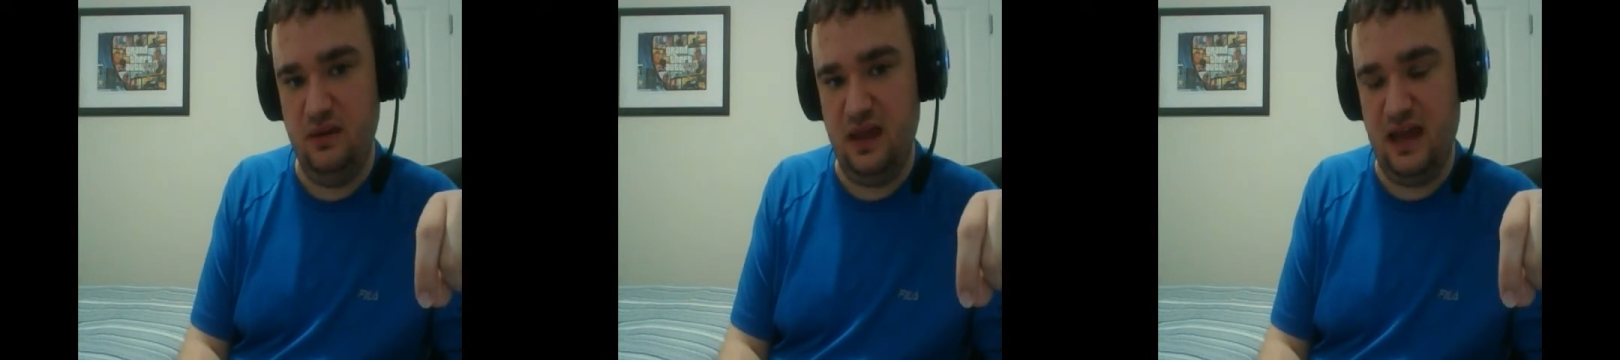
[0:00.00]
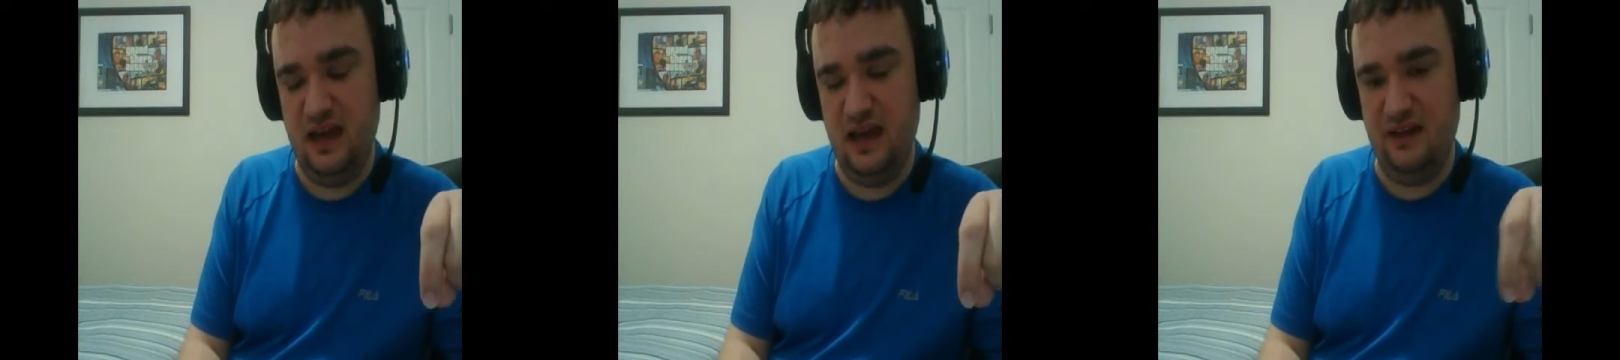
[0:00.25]

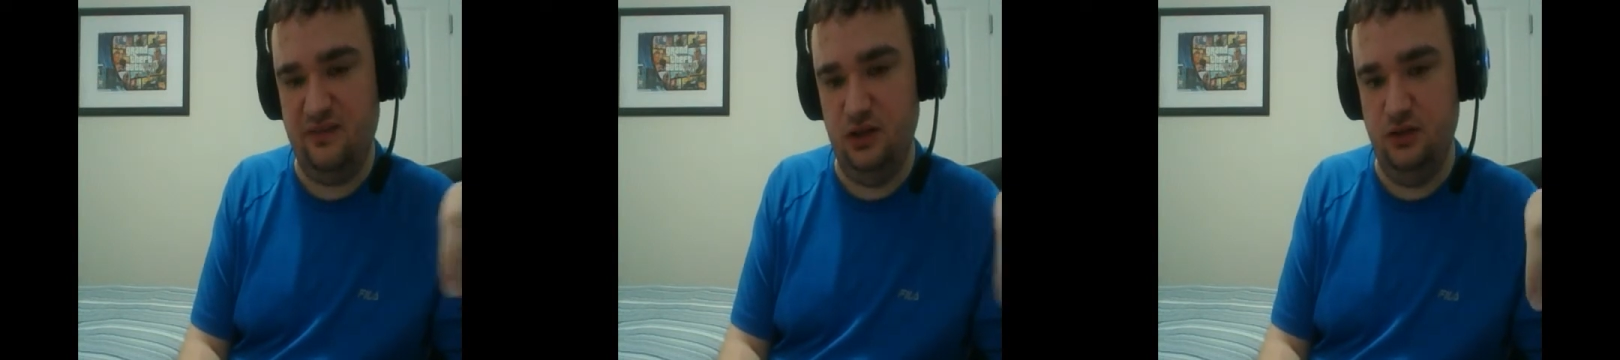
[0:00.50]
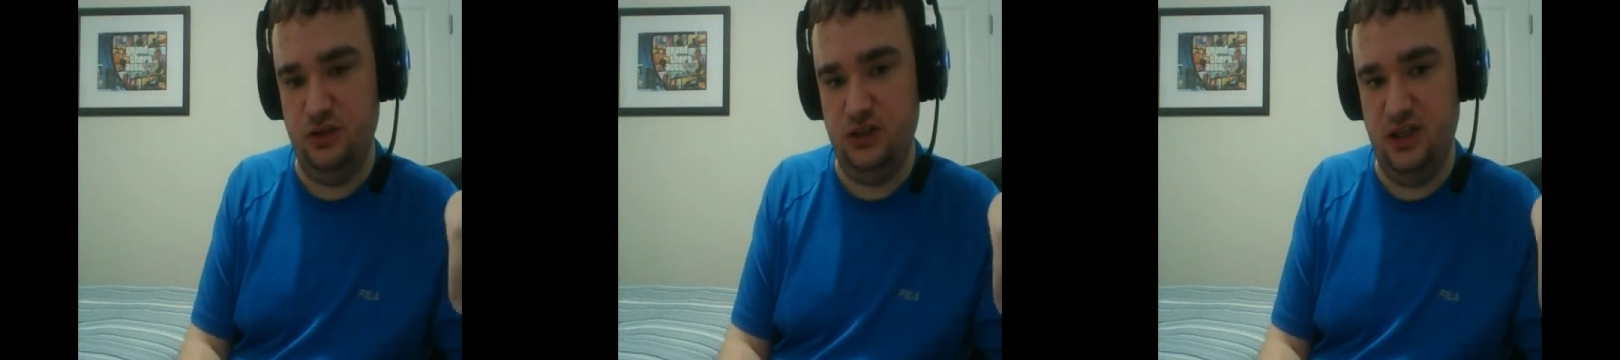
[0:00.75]
that
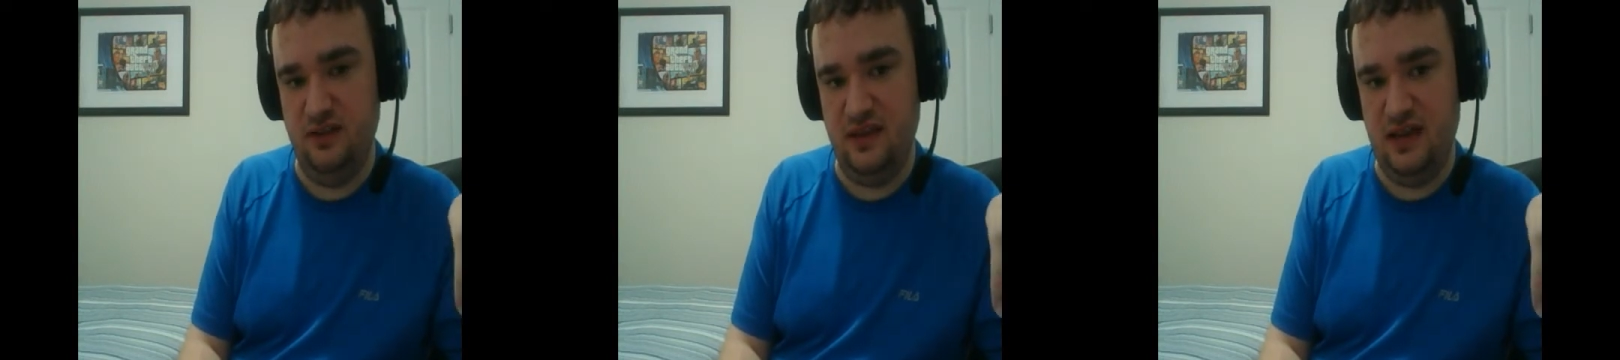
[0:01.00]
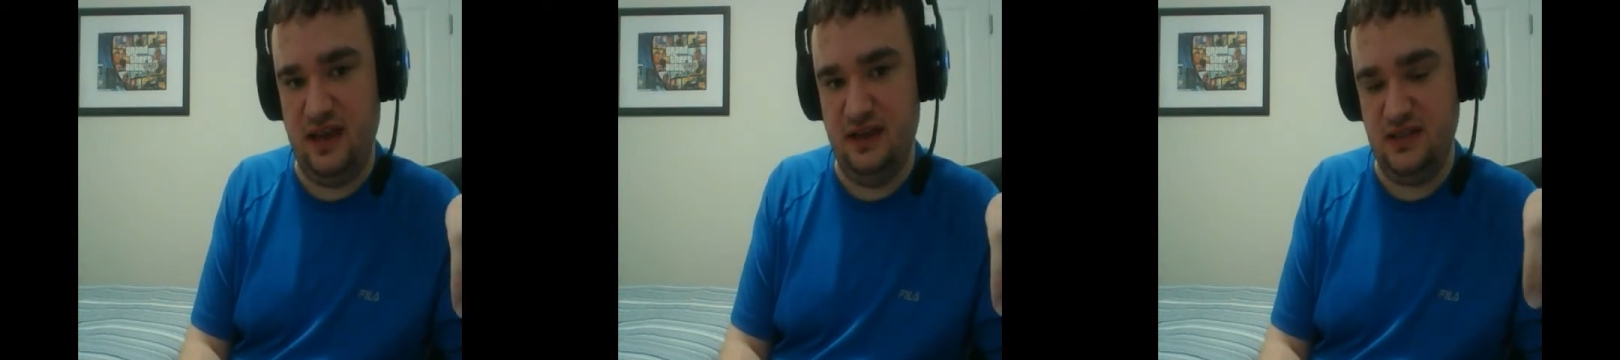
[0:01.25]
evolution
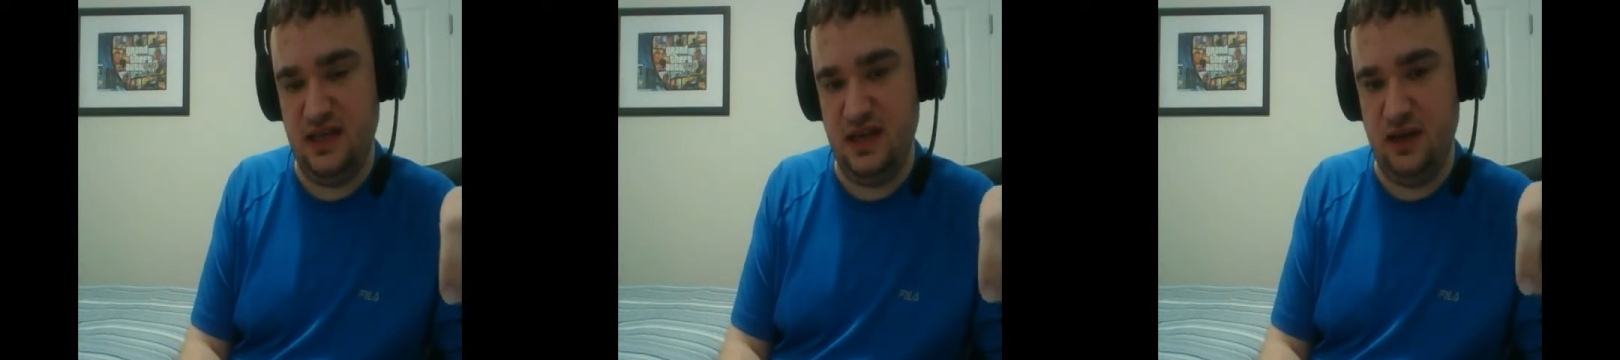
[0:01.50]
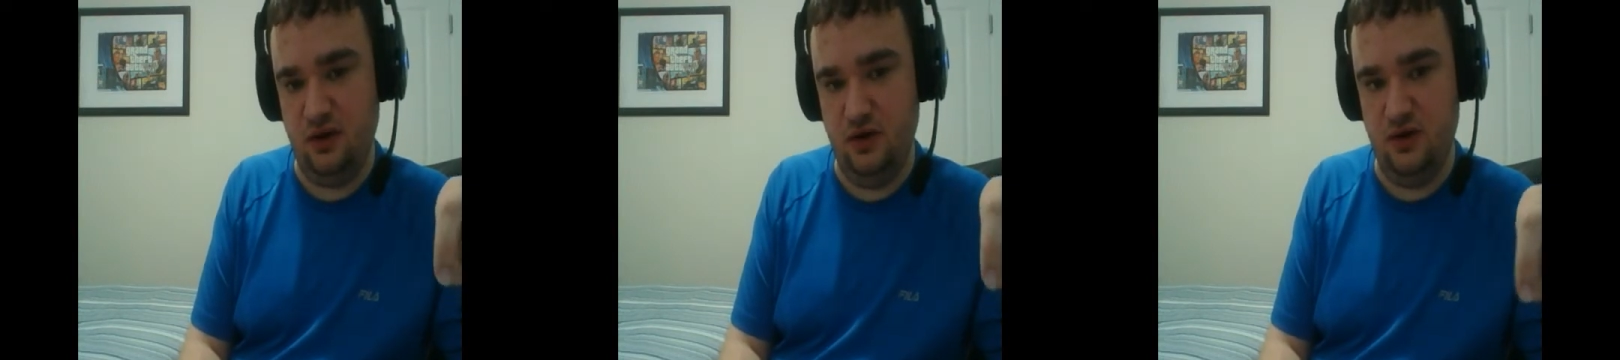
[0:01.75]
that uh,
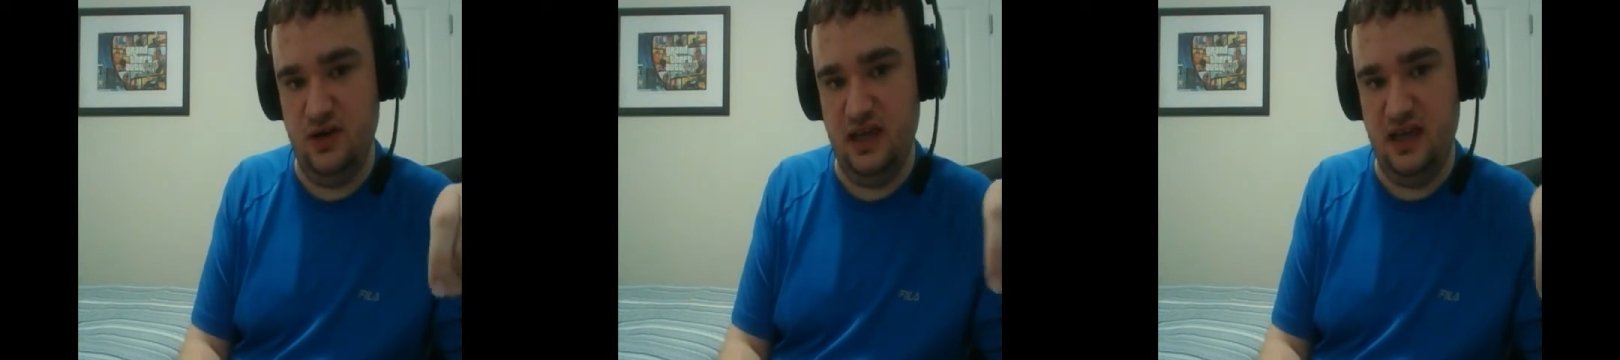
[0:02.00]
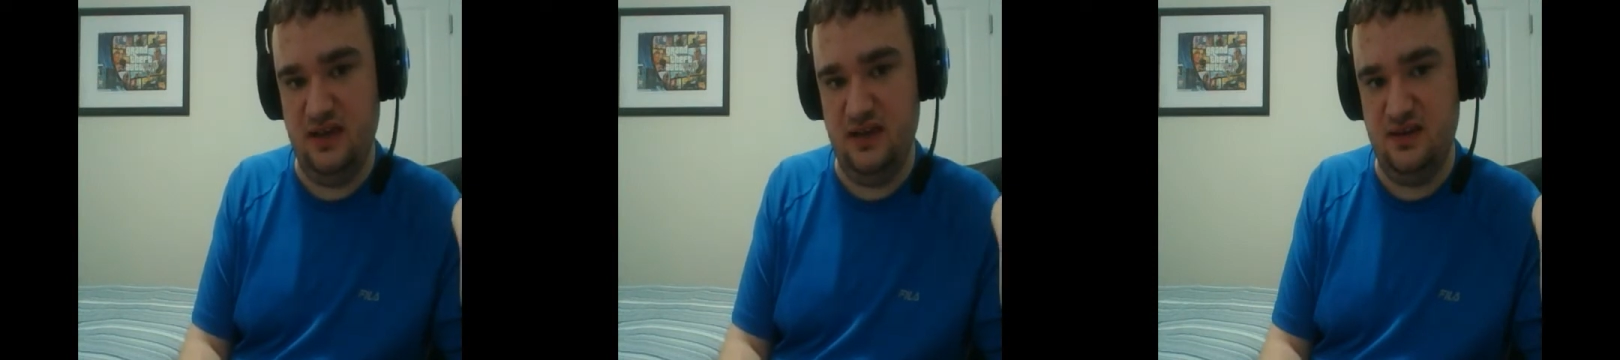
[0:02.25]
Hood
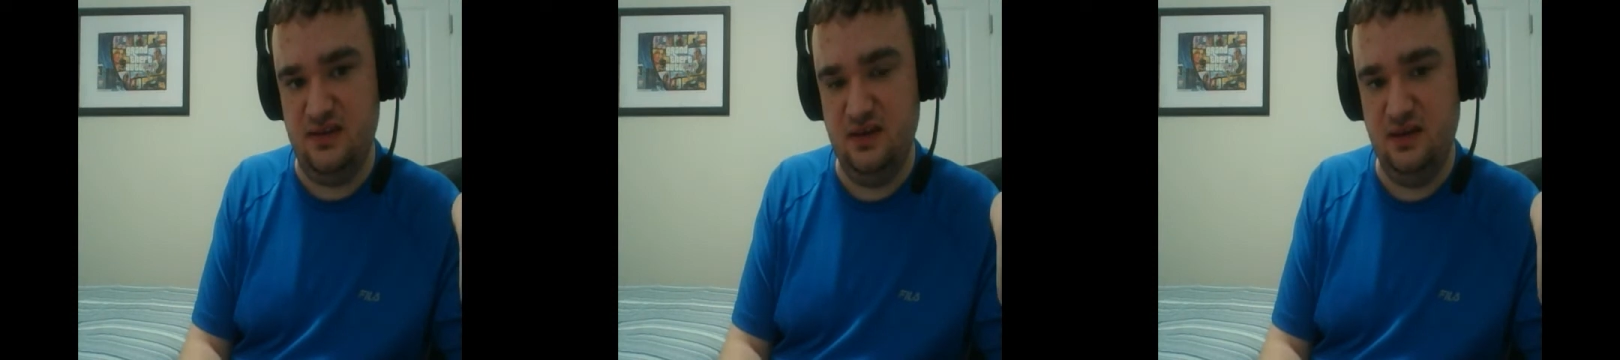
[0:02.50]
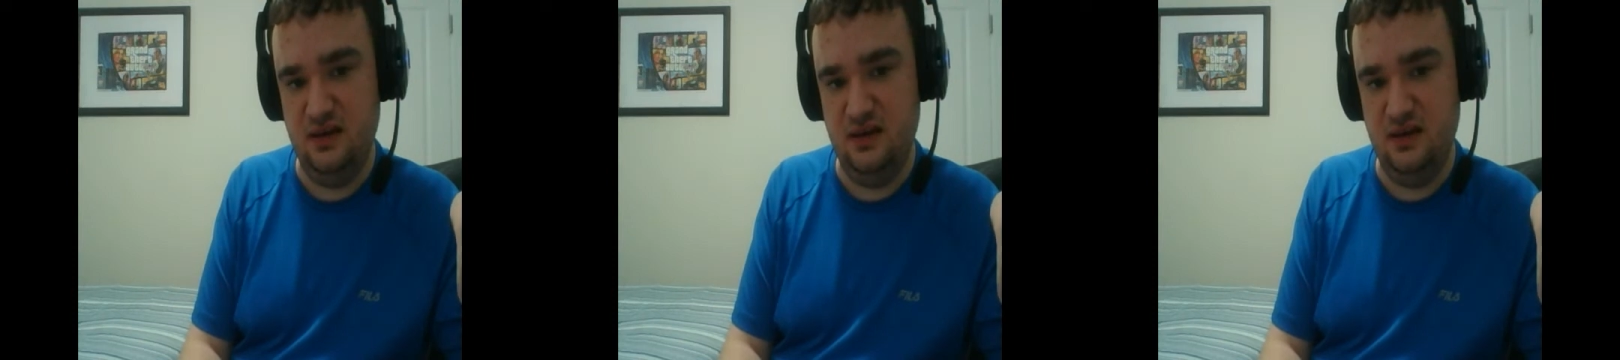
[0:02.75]
is.